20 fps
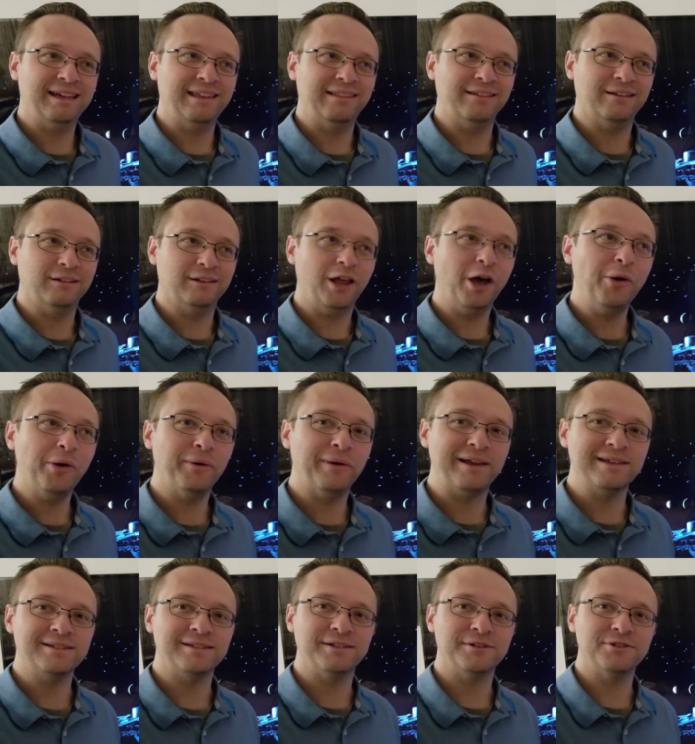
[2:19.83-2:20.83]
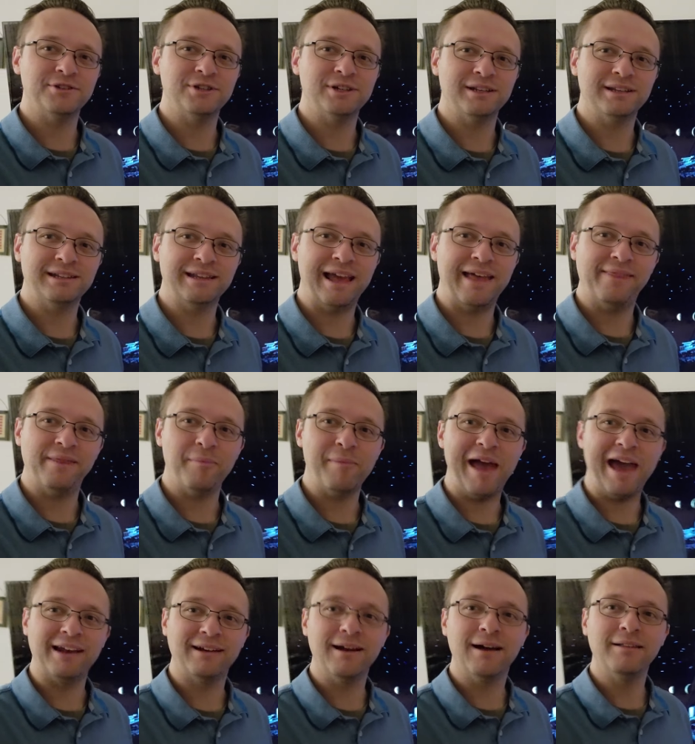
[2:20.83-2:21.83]
in the lower resolution and the
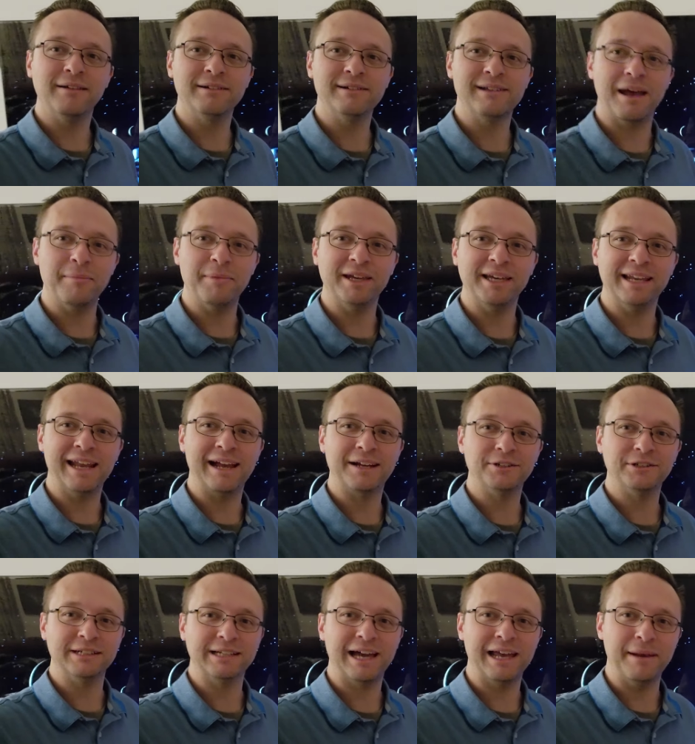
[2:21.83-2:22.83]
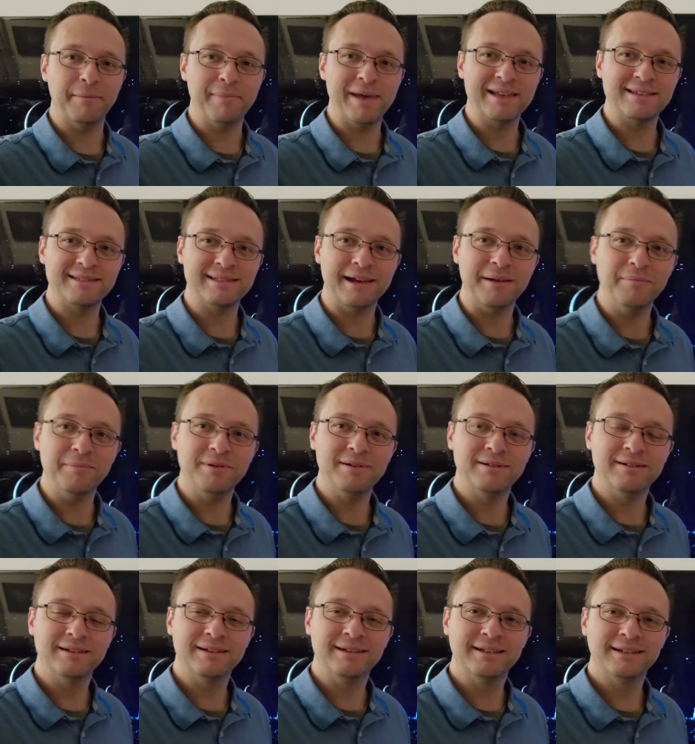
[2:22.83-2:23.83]
bad color timing, it actually kind of messed up
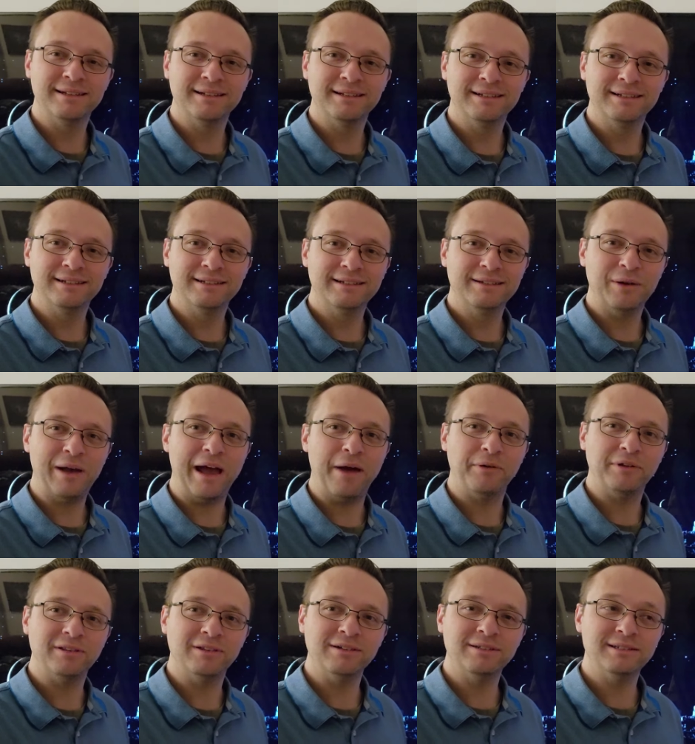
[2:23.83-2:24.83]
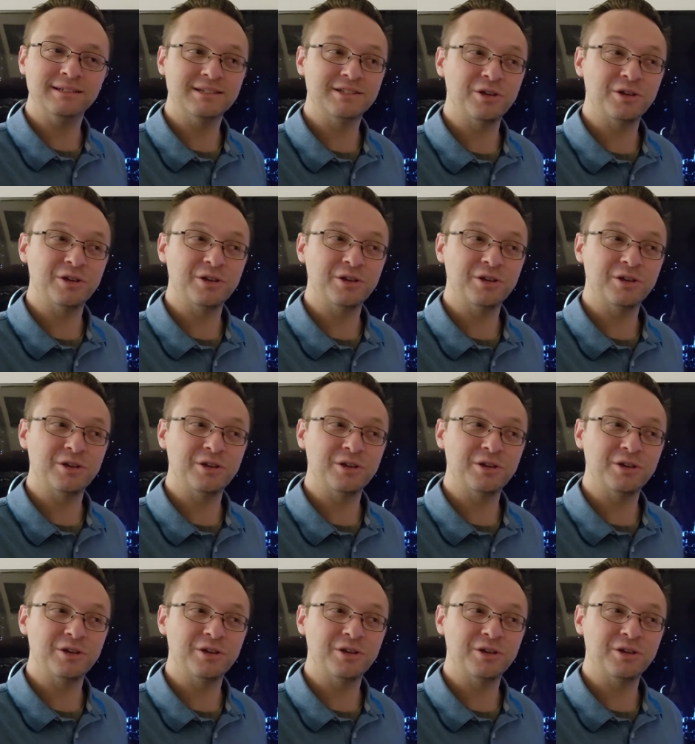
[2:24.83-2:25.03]
how it looked.